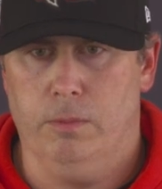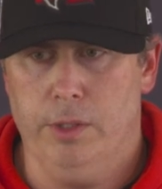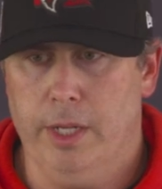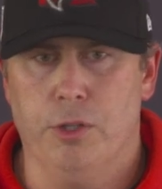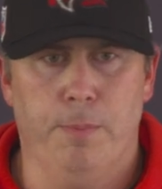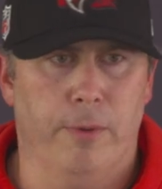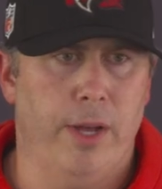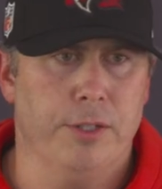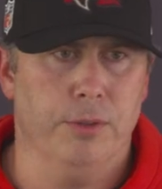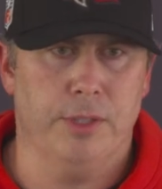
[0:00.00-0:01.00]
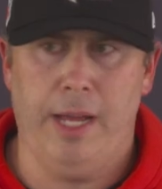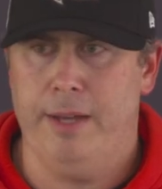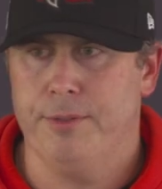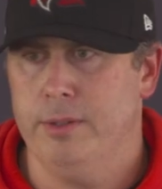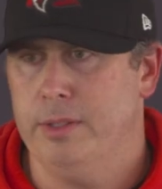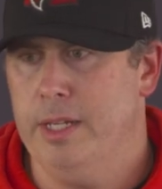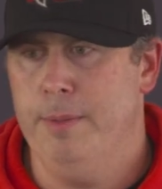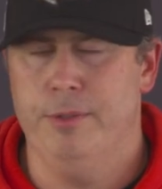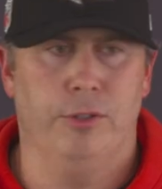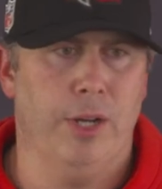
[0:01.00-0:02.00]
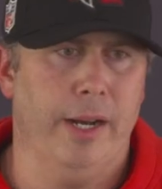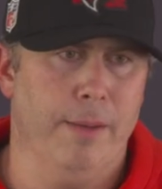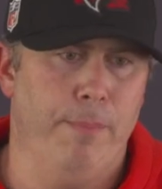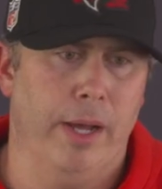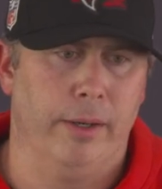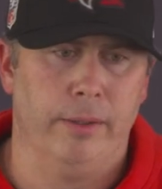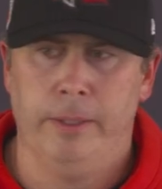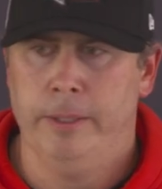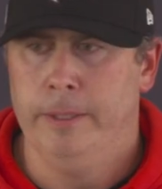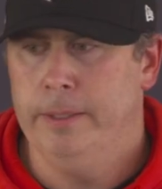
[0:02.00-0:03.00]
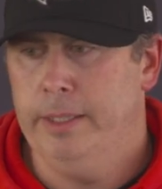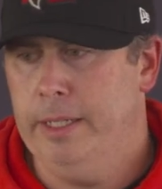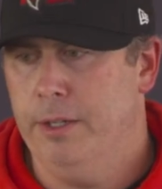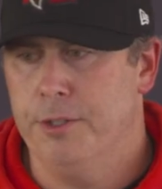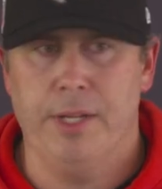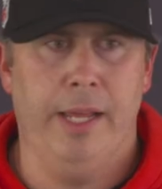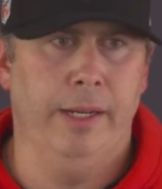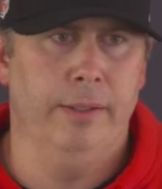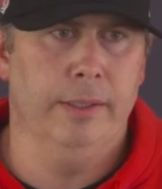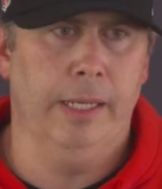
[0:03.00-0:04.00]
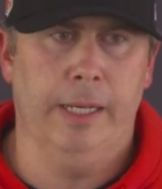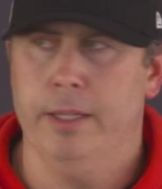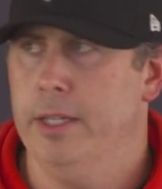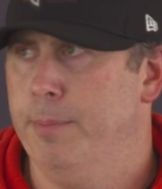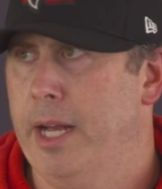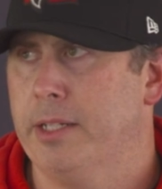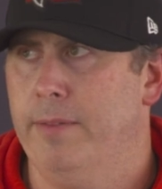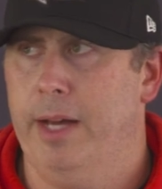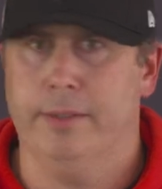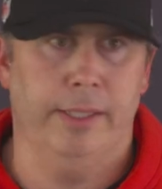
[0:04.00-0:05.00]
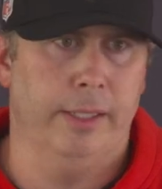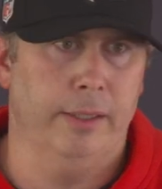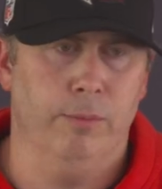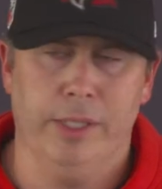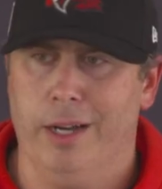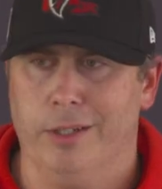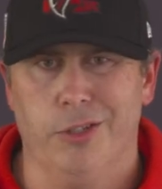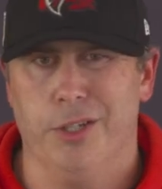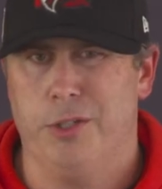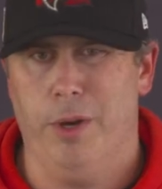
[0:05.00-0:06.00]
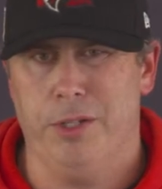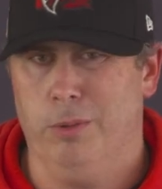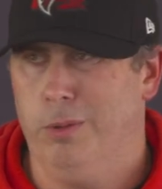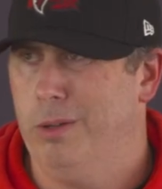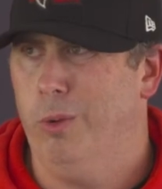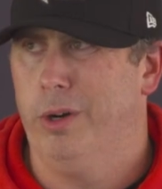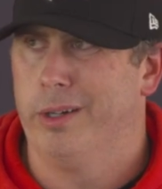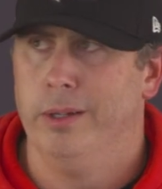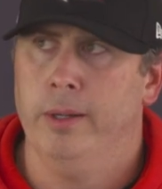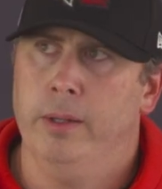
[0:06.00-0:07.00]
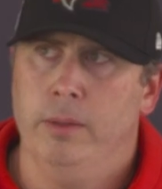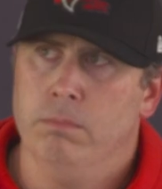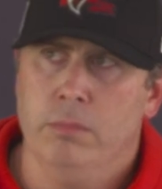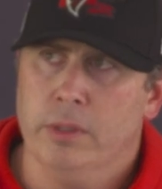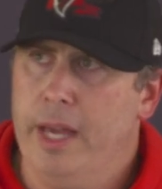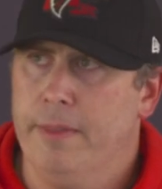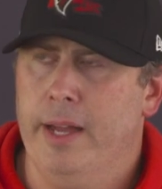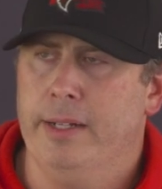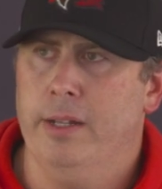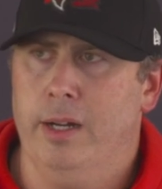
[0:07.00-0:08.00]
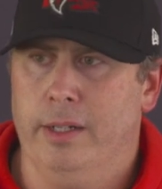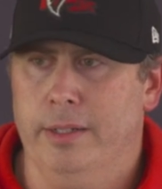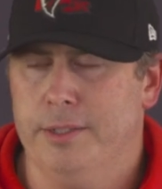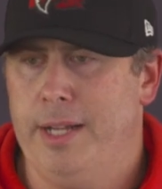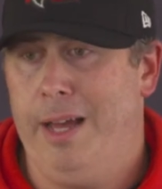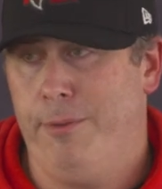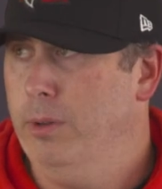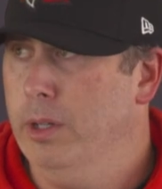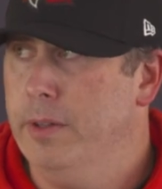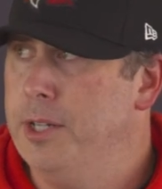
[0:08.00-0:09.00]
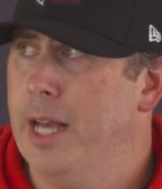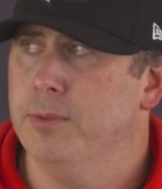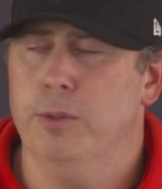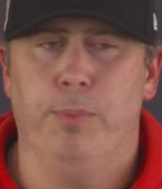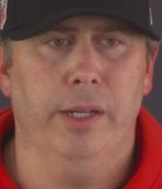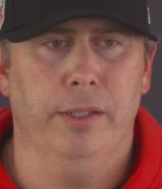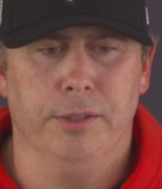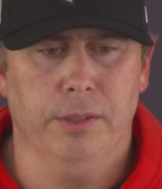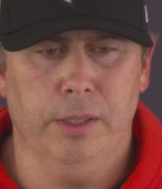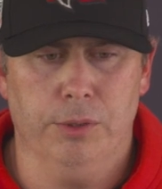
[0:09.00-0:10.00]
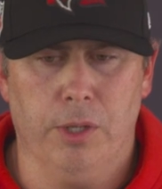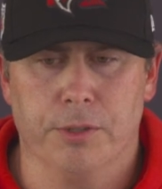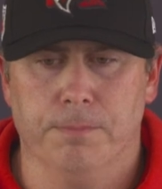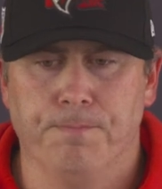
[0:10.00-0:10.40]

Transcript: You got two professional staffs, teams that are trying to get better and understanding the objective out there, and we got a good situational work. Can't thank Doug and the staff and really the Jacksonville players. It was awesome.